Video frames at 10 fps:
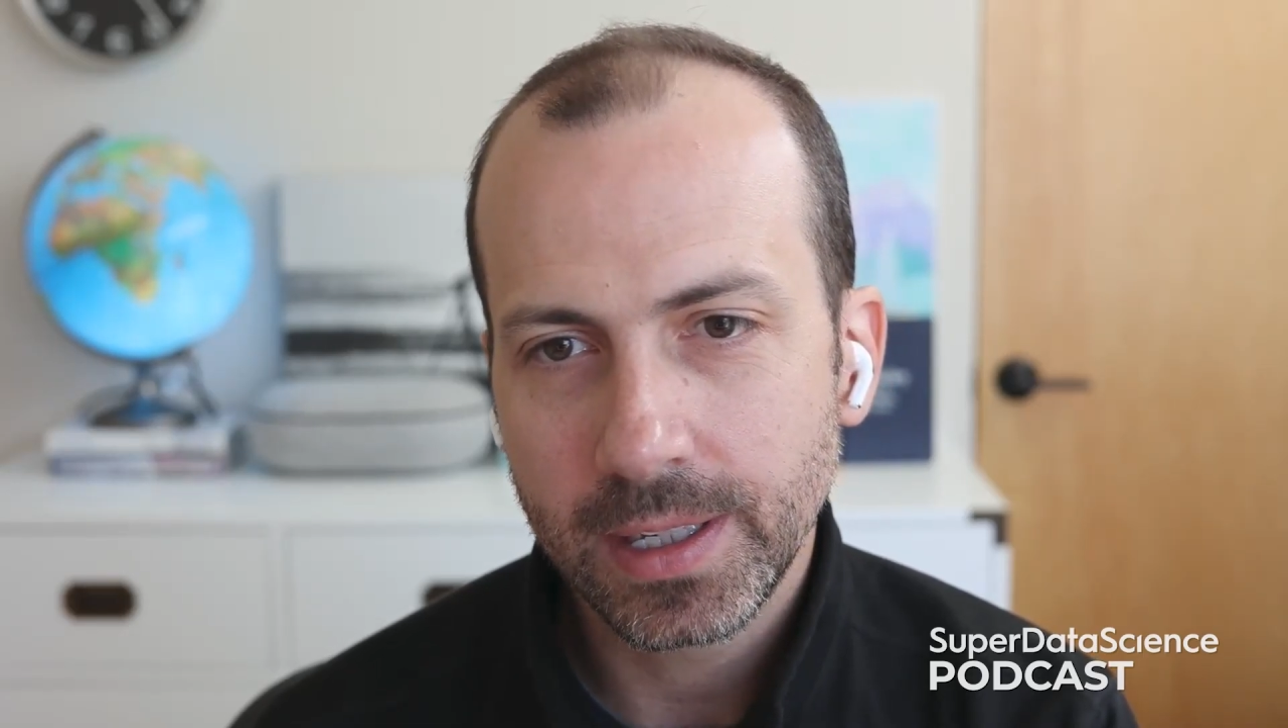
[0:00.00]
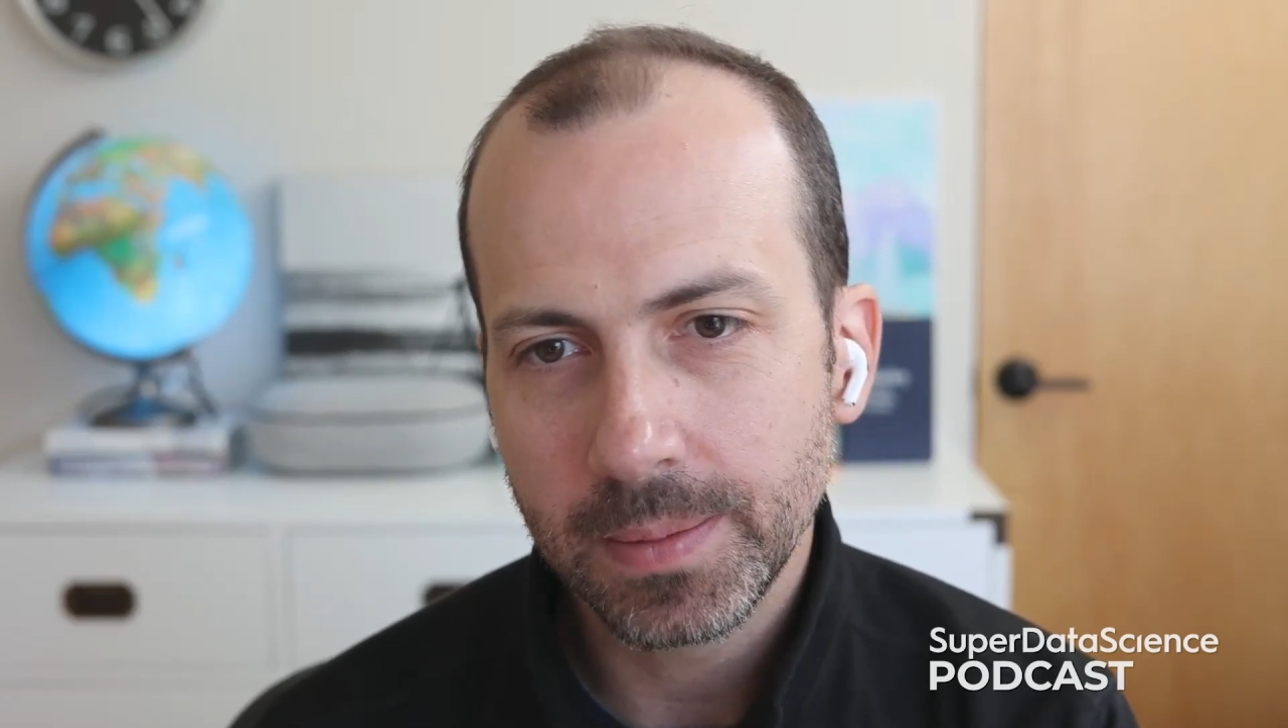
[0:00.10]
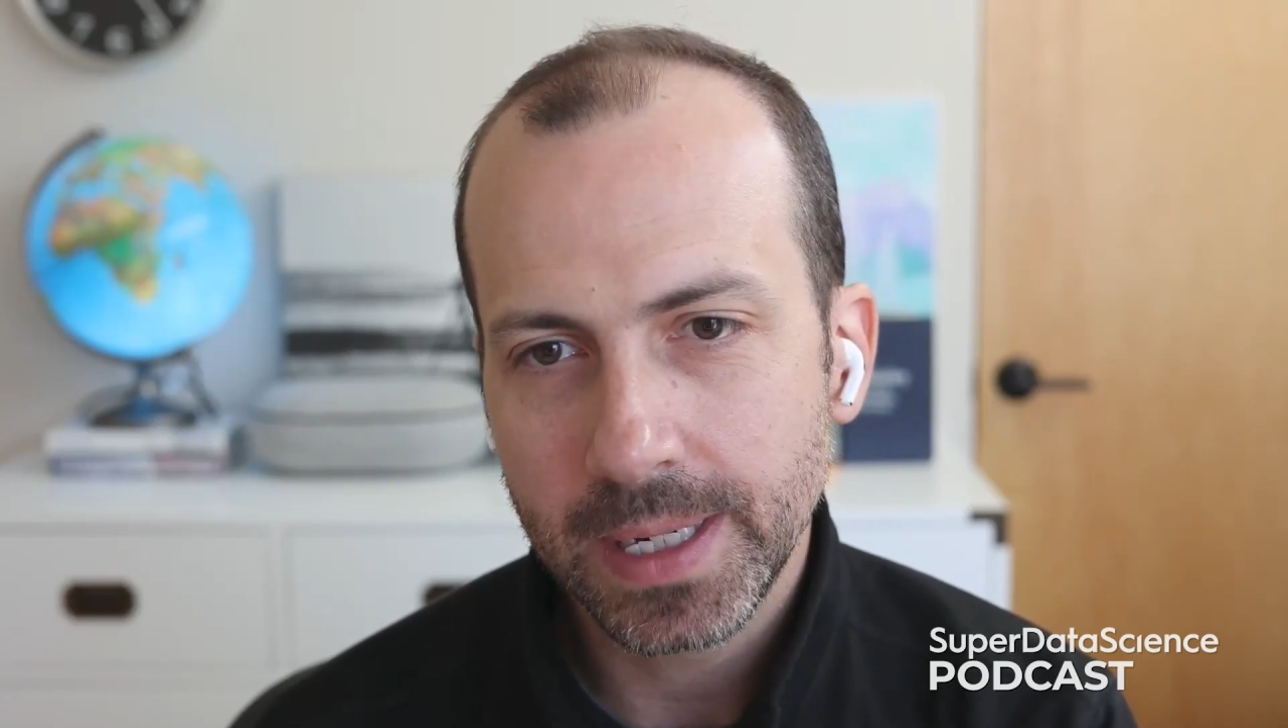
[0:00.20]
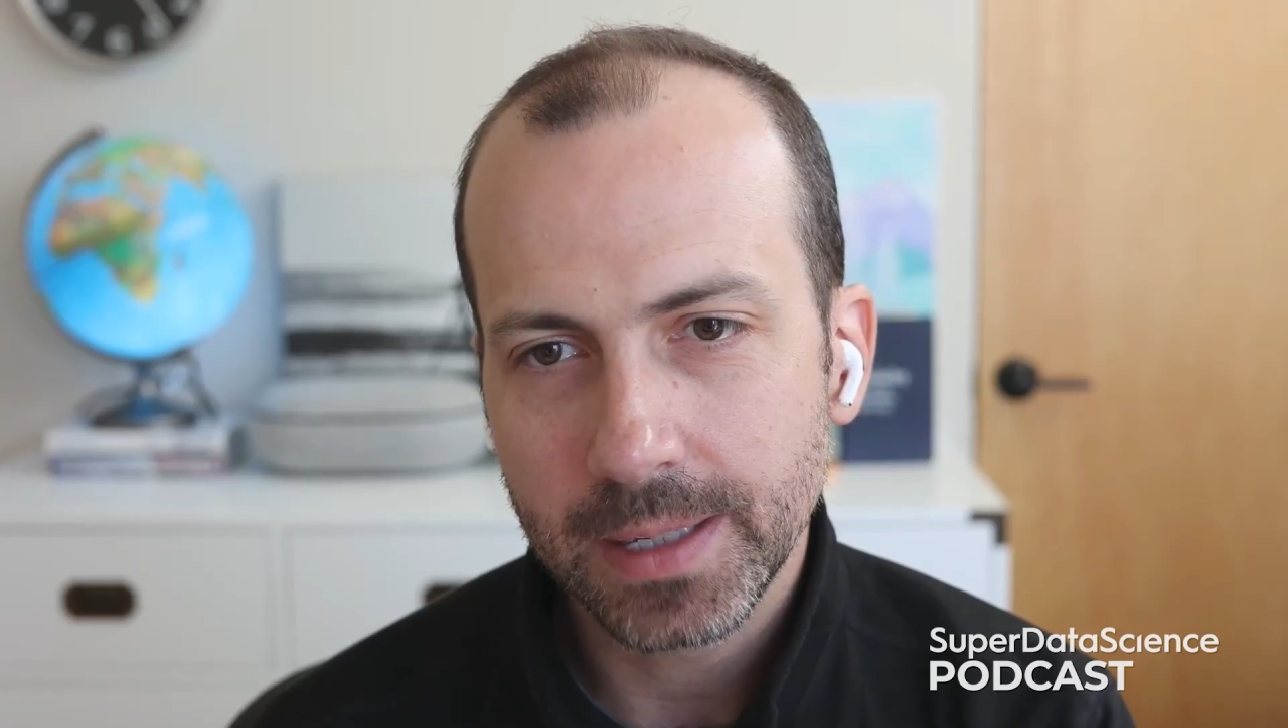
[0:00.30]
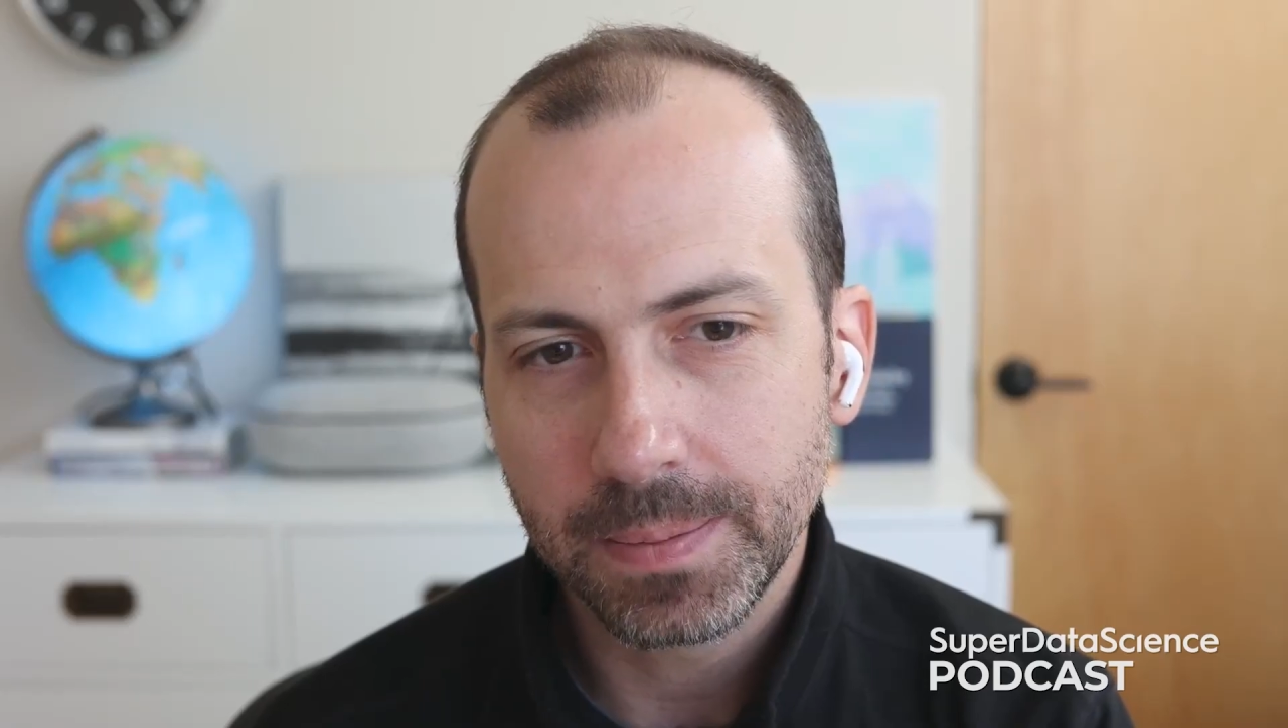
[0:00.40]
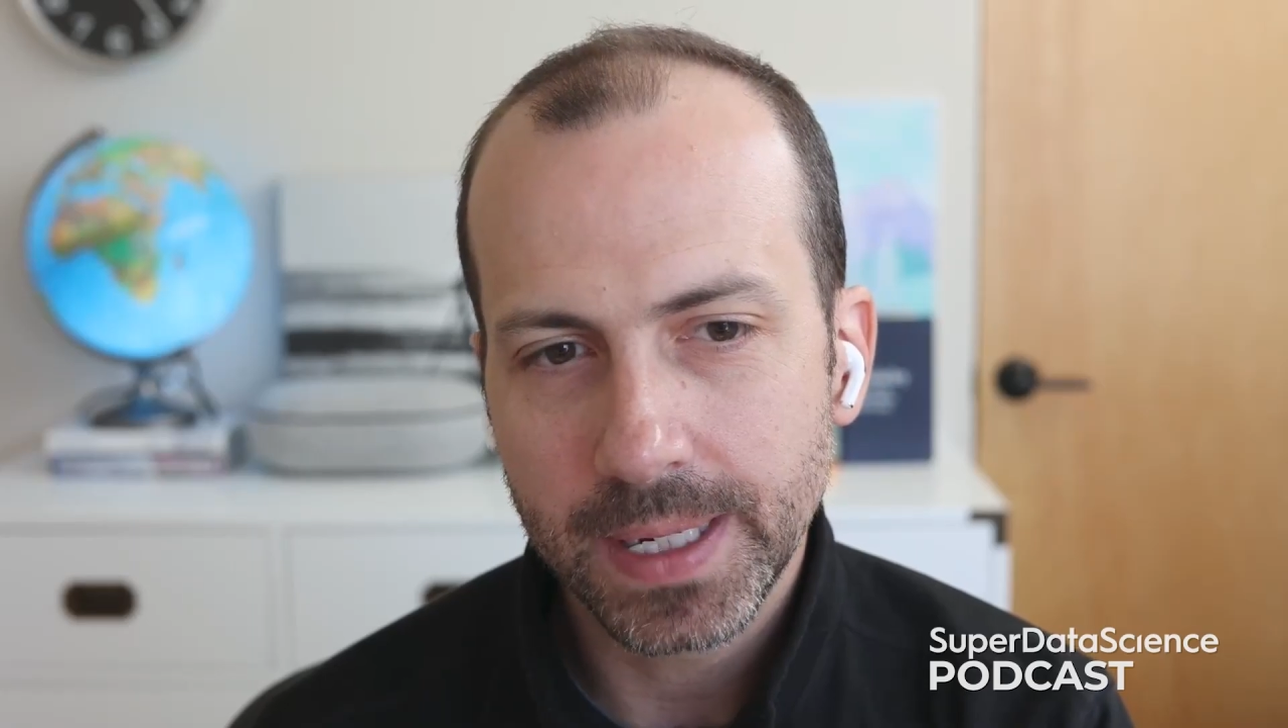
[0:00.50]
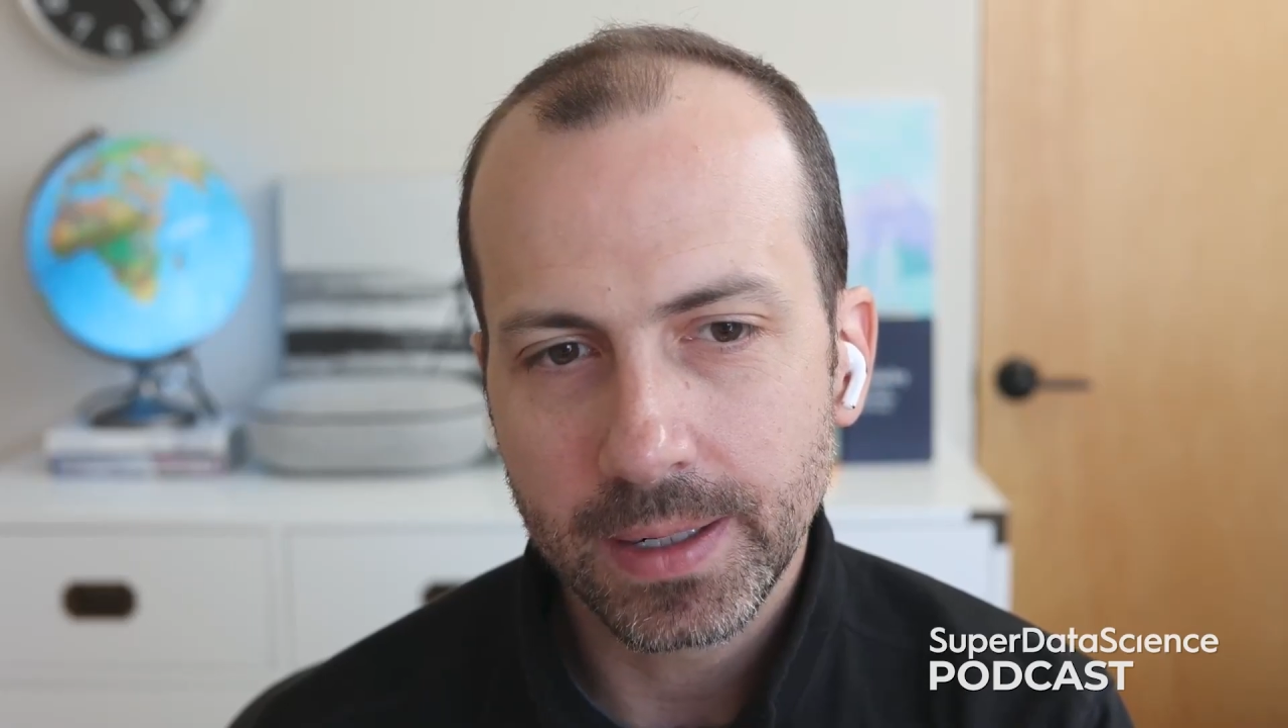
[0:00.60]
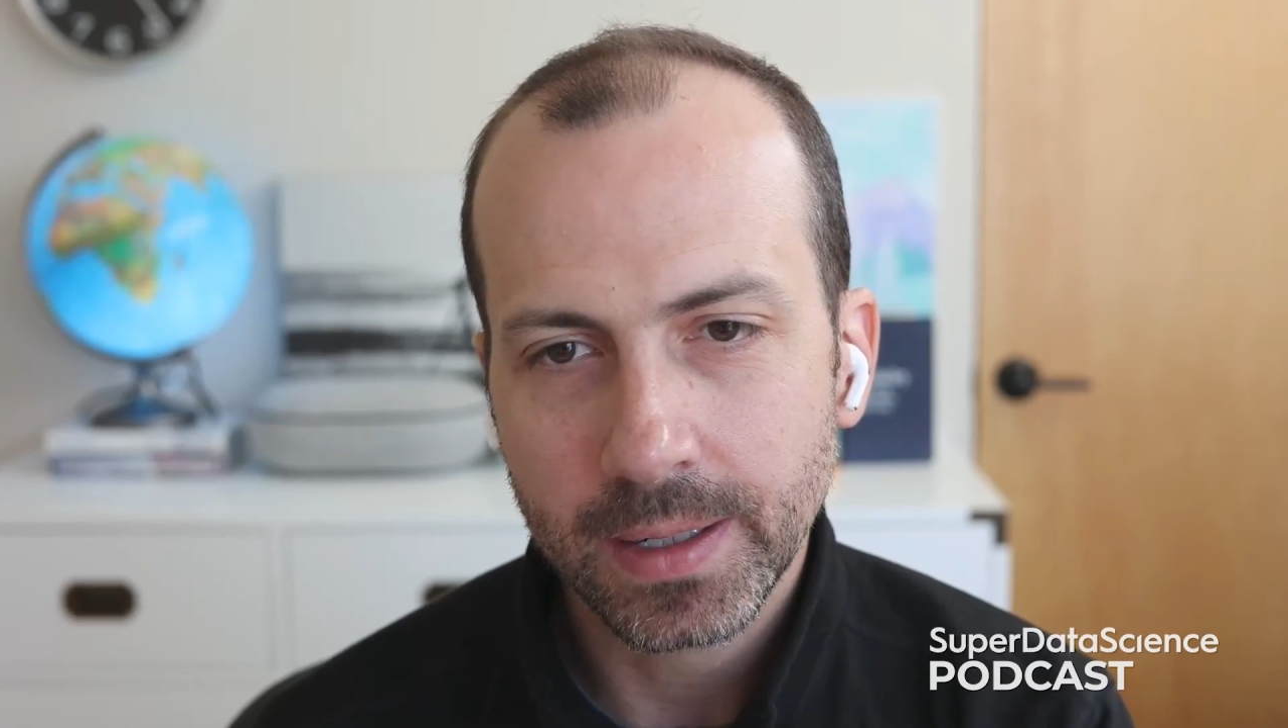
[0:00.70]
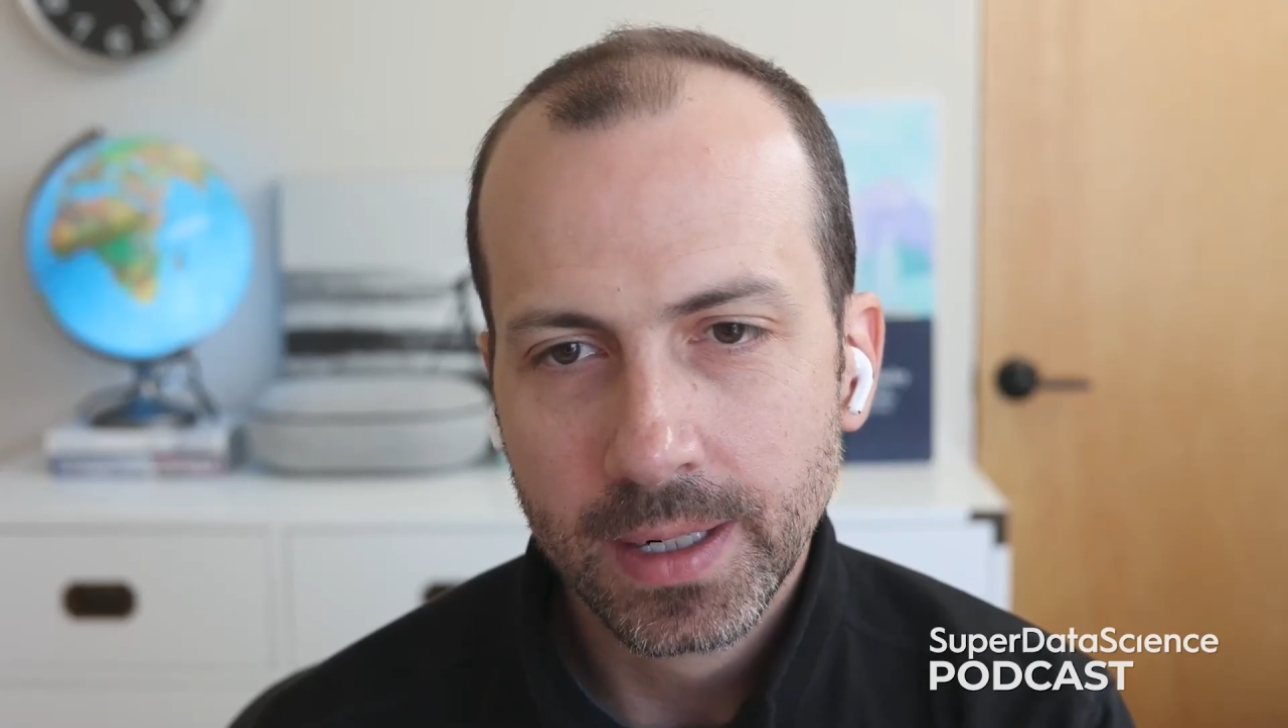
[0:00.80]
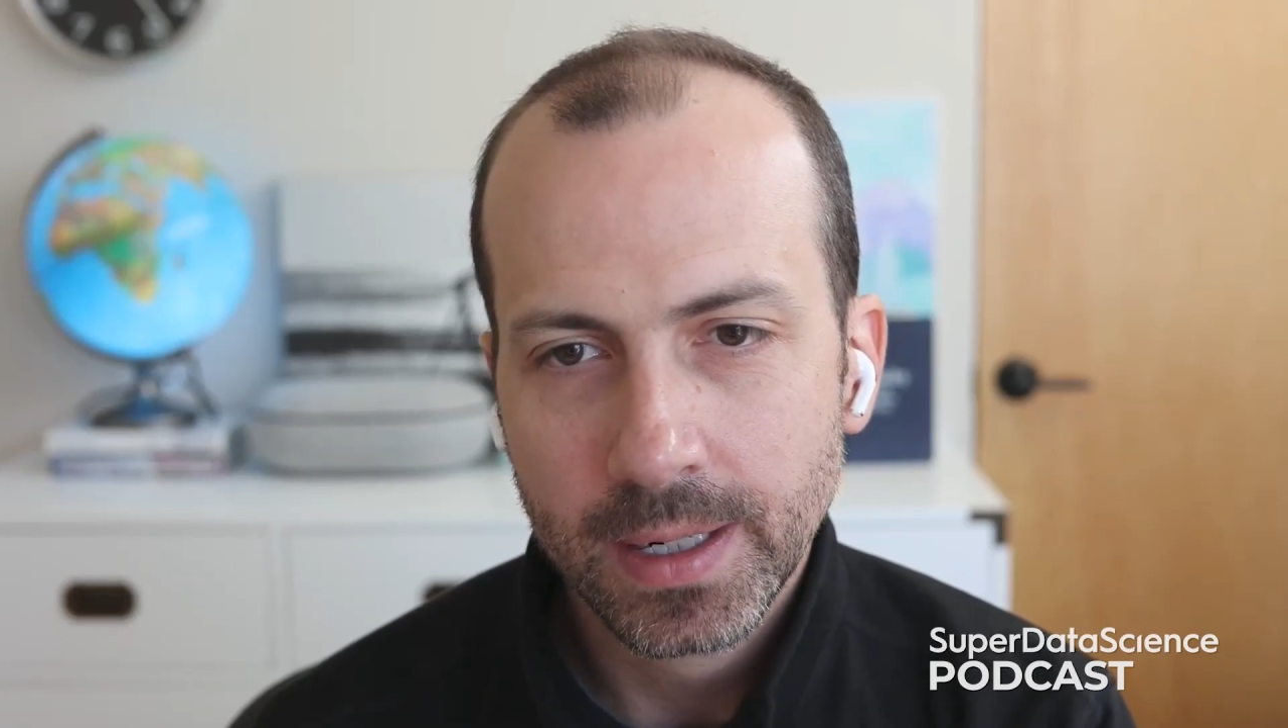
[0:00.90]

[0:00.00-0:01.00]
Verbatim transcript: and make it better.